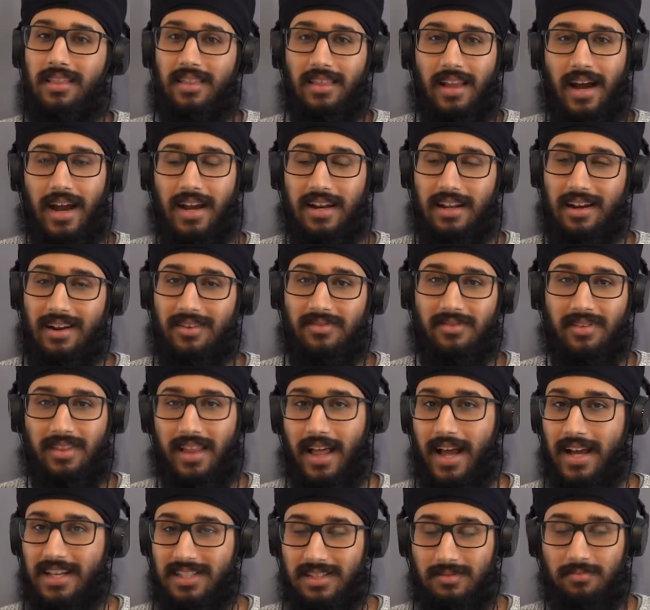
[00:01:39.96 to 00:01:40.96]
lie down,
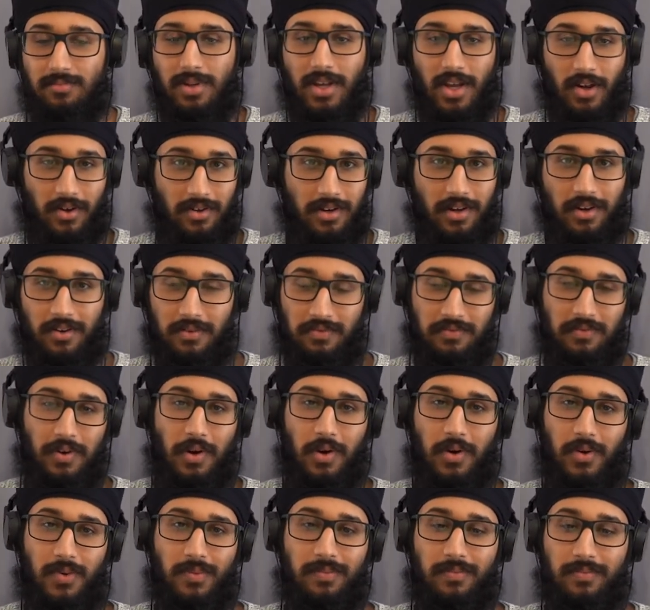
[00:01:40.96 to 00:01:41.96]
relax, be on her
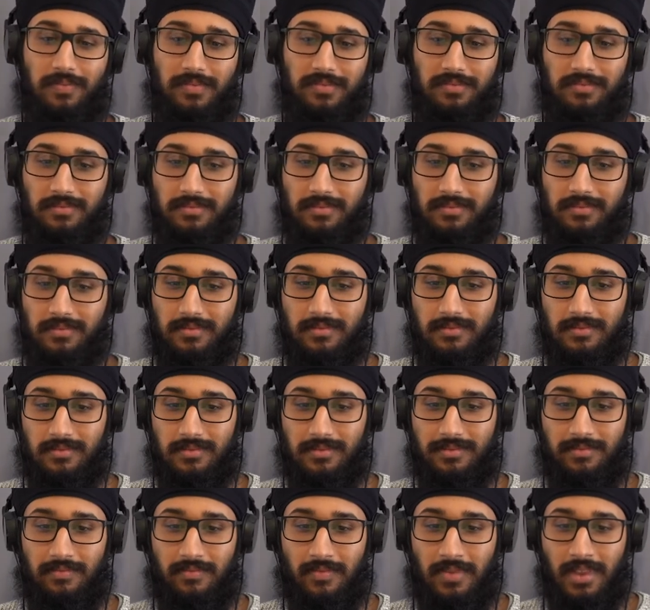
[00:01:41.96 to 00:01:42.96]
phone.
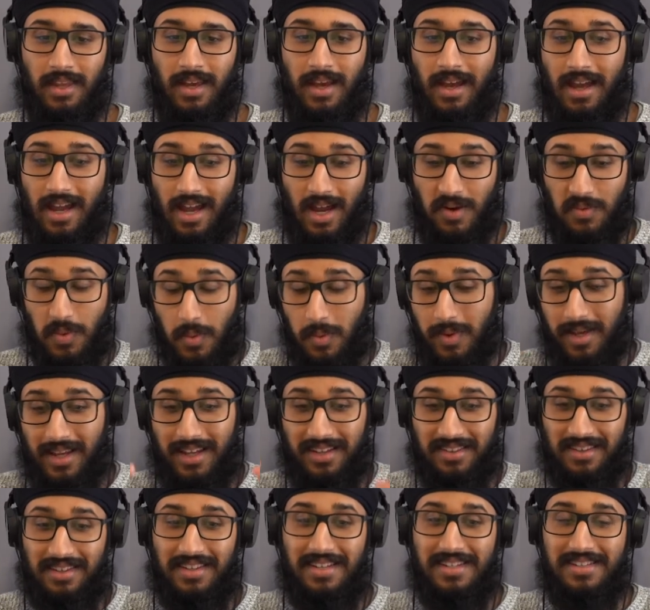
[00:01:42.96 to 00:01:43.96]
And when we
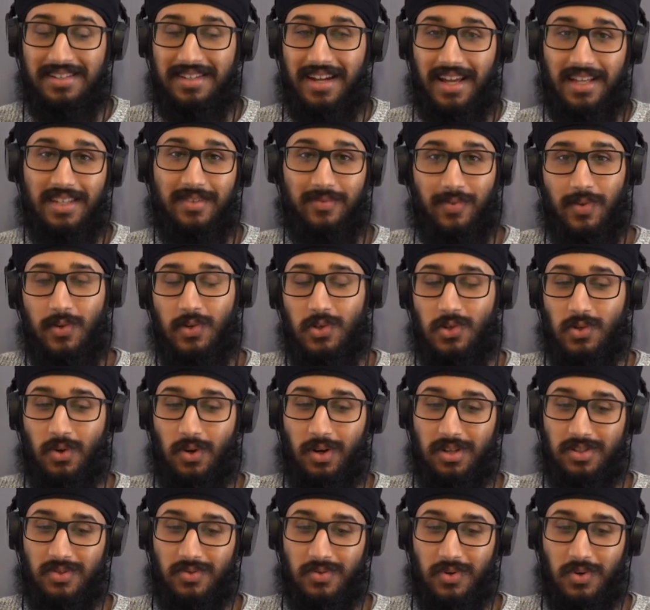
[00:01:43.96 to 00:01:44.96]
get to these next few
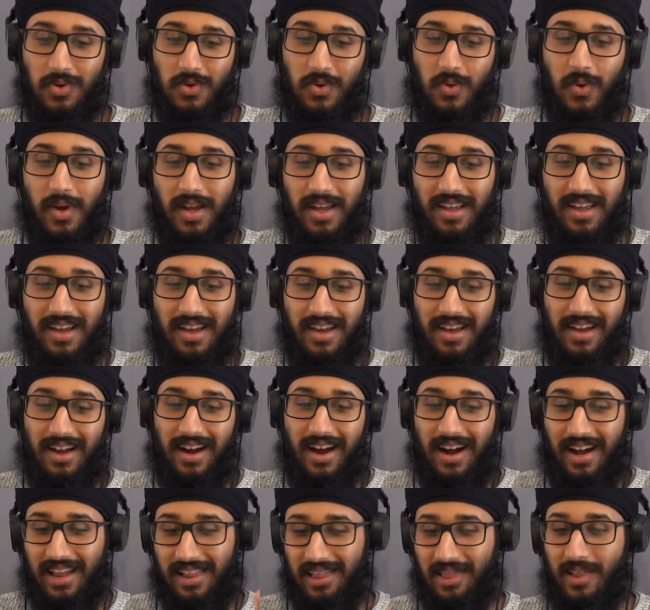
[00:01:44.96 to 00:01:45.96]
shots real quick,
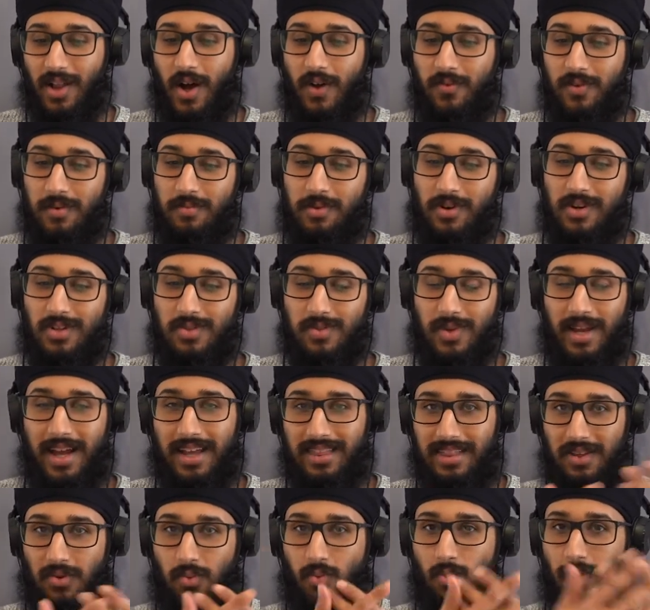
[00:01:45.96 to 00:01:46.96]
I love it because we
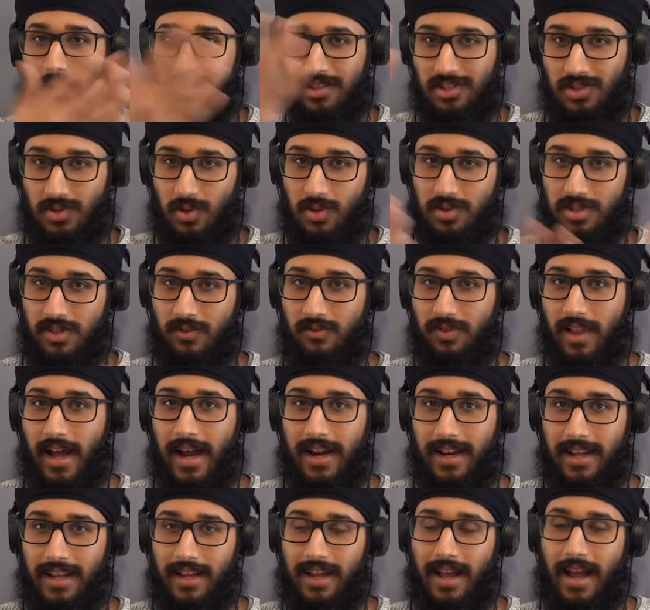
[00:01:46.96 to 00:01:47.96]
had the one source of
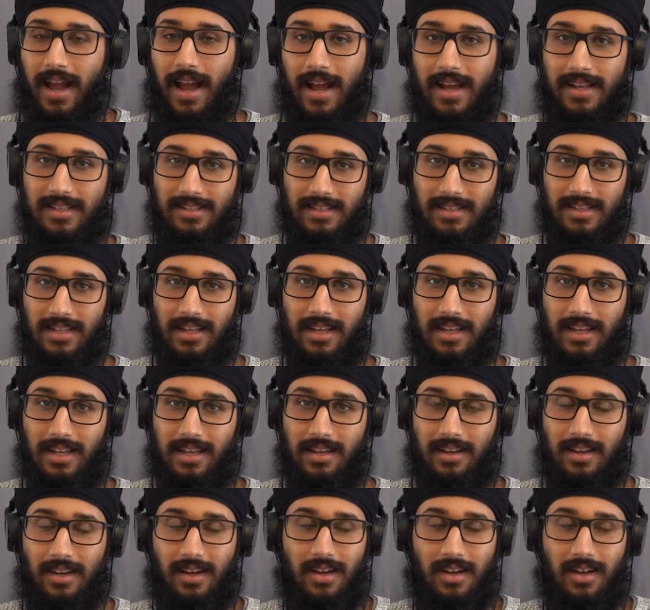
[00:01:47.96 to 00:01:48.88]
lighting as the